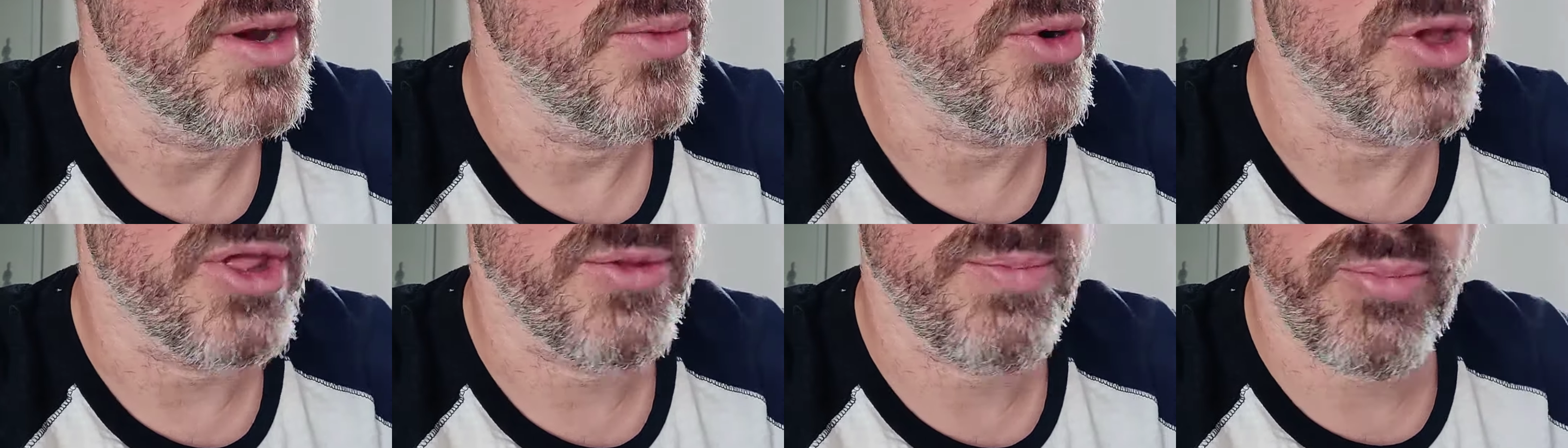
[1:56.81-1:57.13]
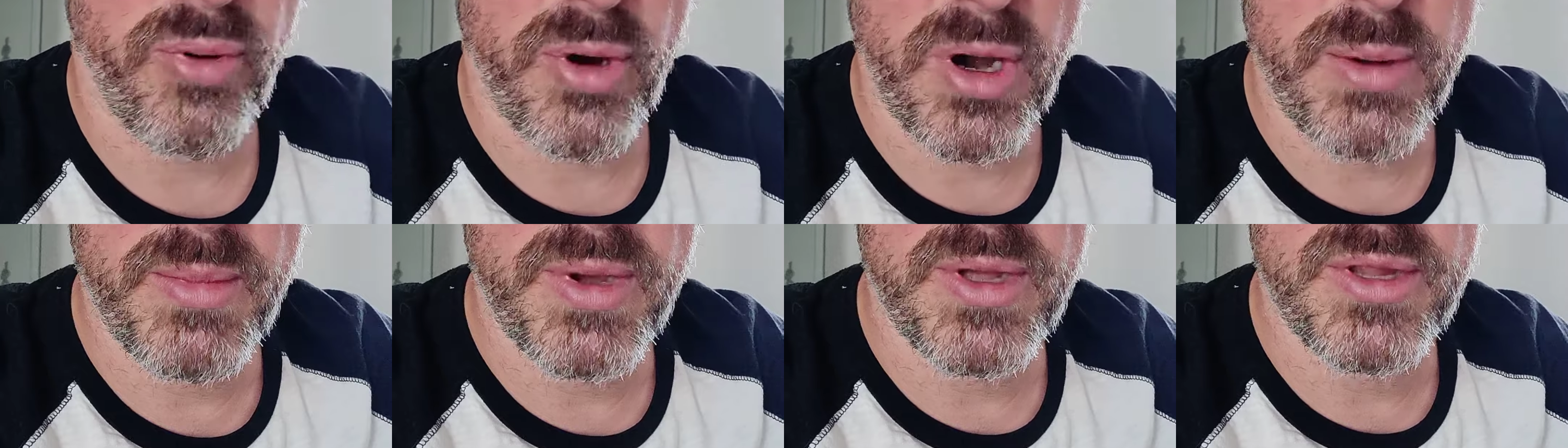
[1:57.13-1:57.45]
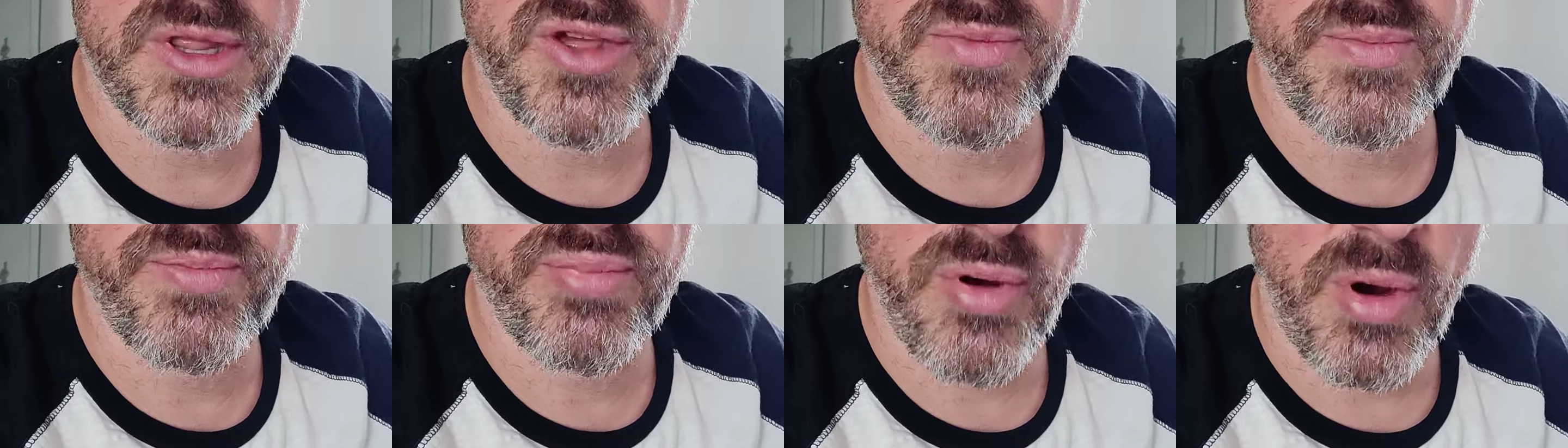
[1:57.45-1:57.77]
which
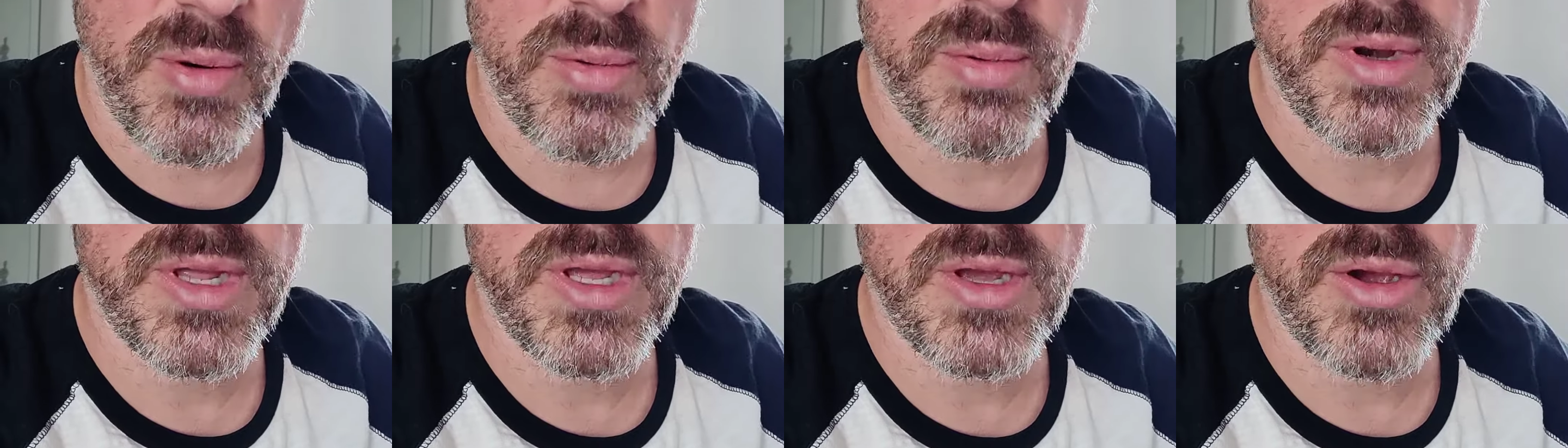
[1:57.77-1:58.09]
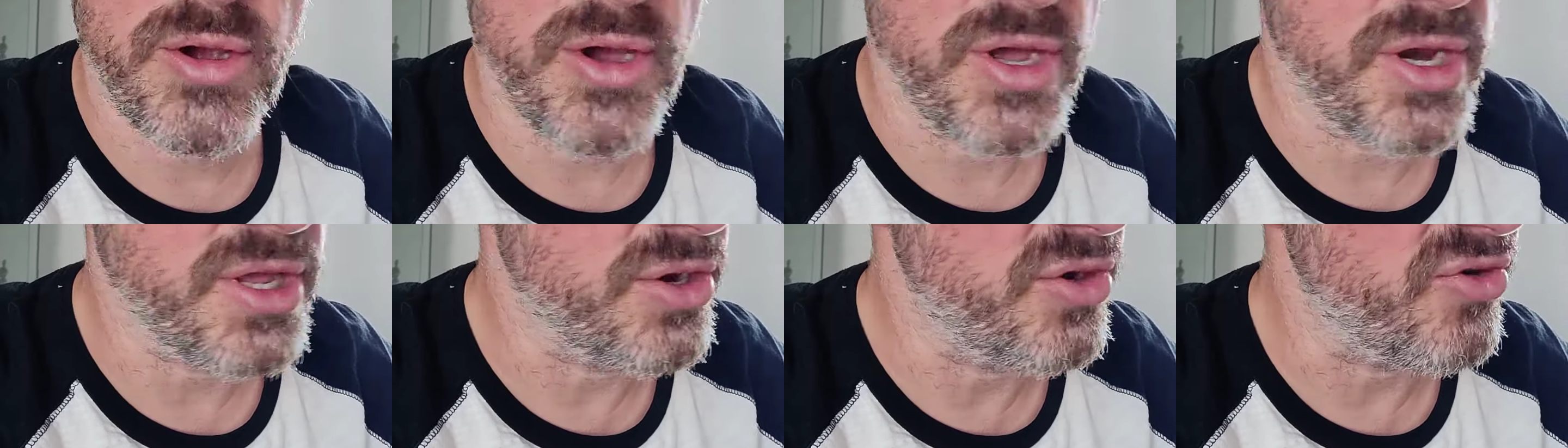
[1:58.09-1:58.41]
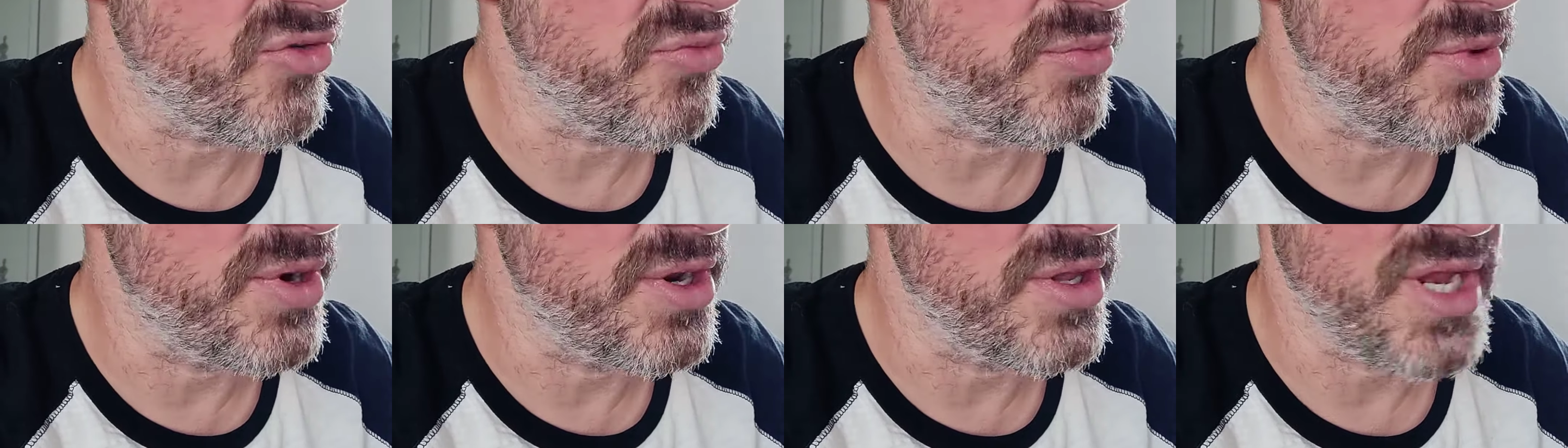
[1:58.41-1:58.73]
means you're probably earning
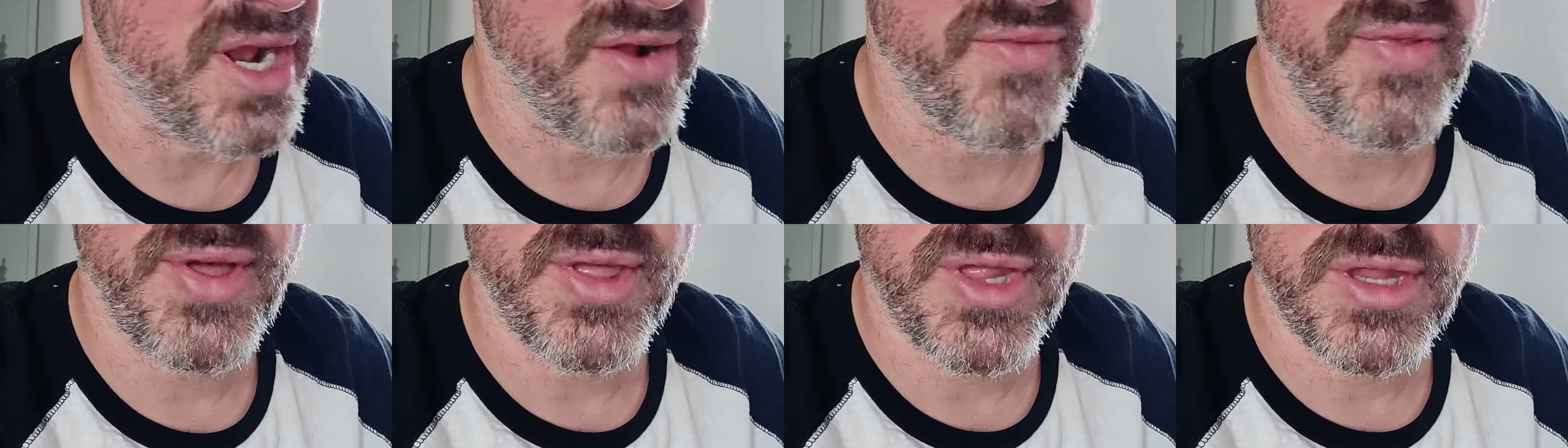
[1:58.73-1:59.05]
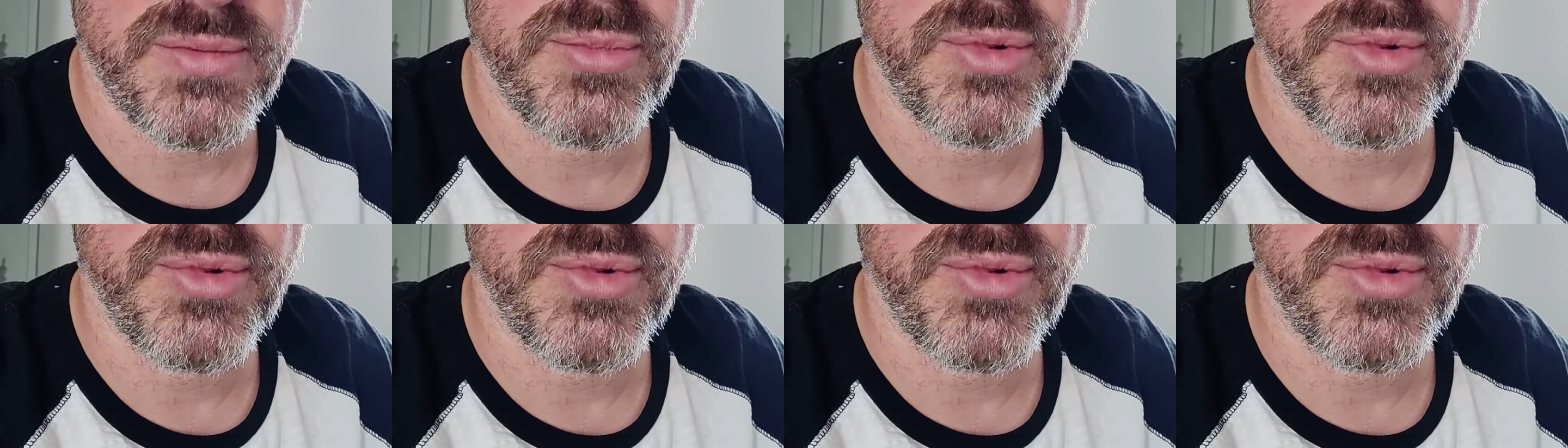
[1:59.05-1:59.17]
enough money to have that